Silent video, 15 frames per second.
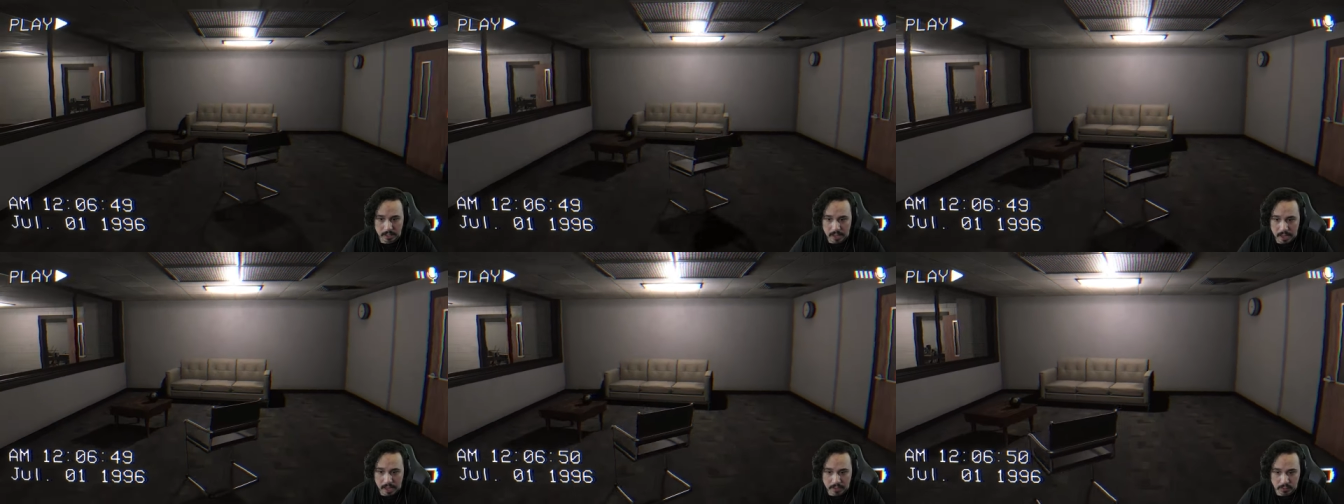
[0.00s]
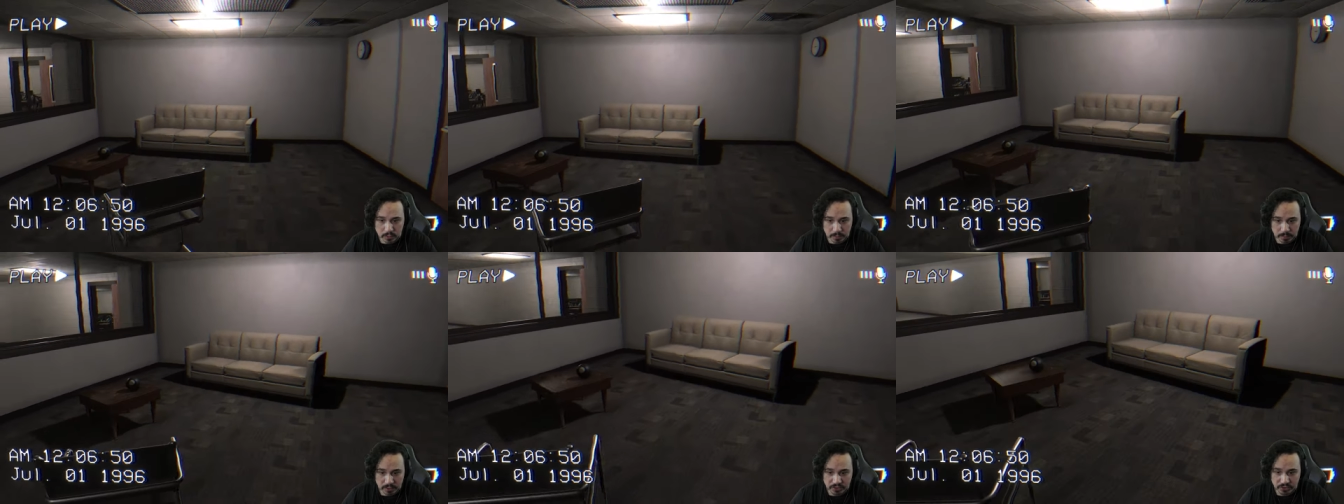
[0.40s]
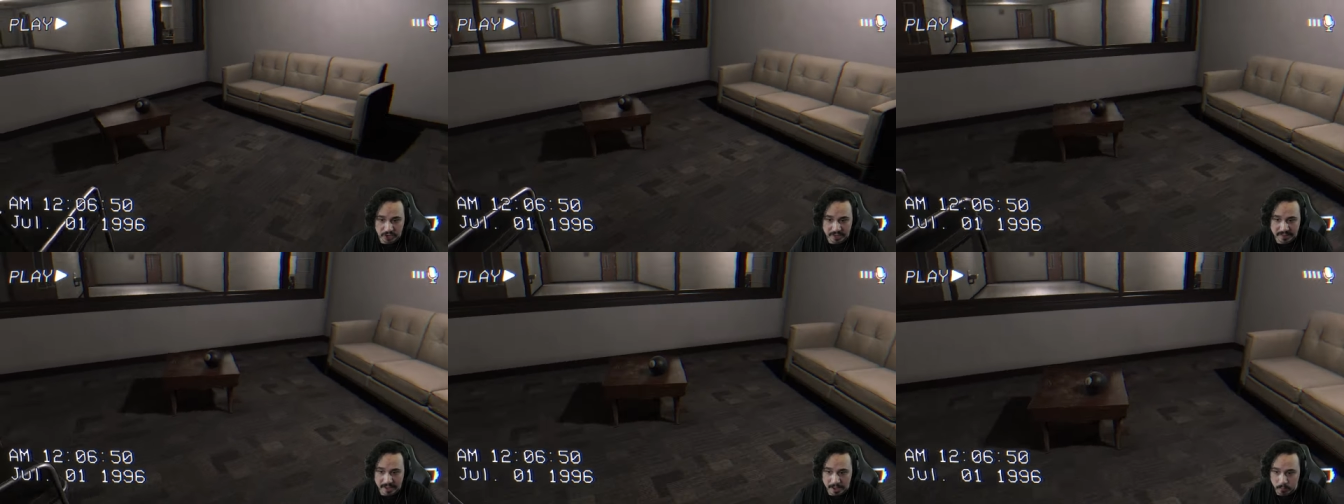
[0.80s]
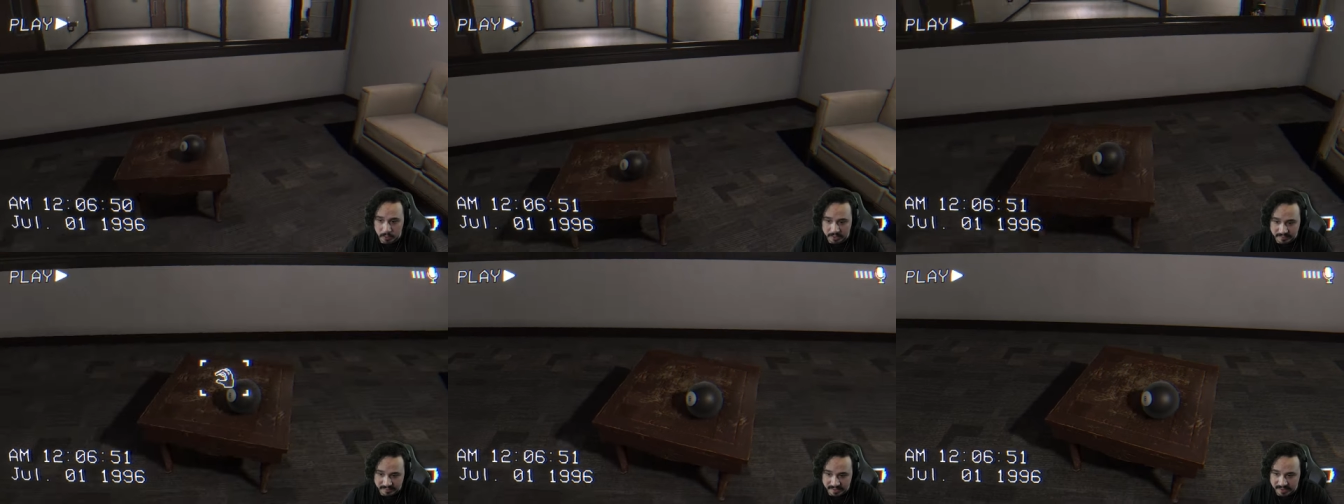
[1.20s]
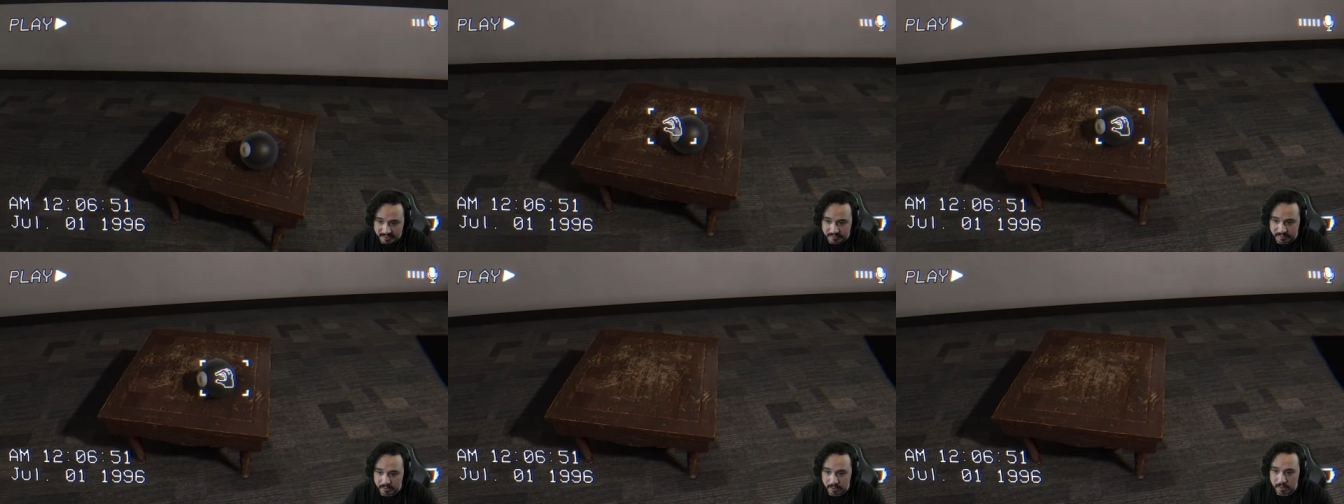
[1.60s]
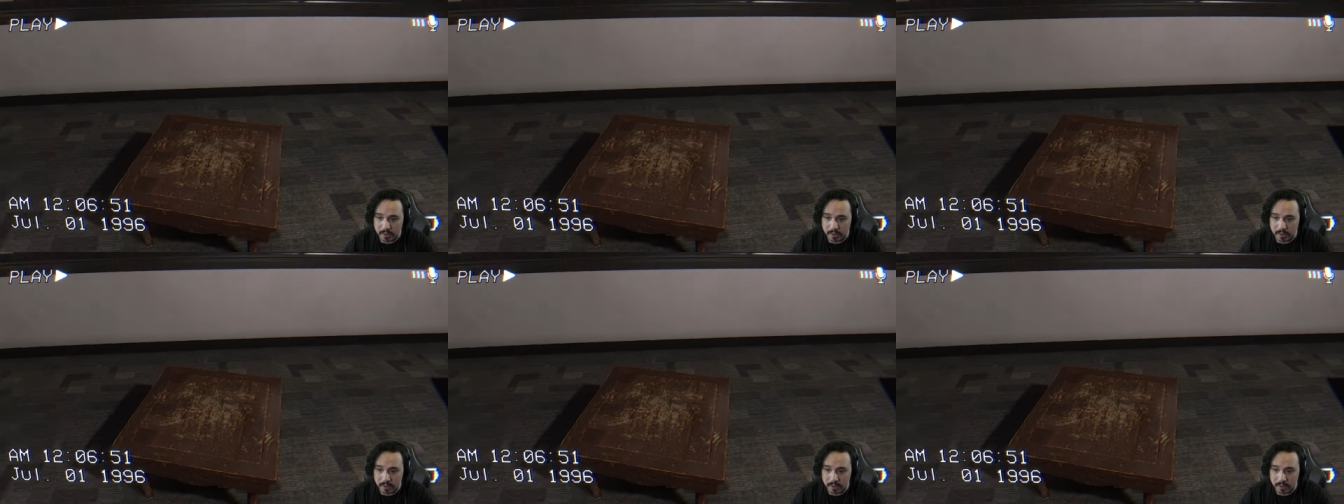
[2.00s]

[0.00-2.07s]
I don't appreciate that. What is this?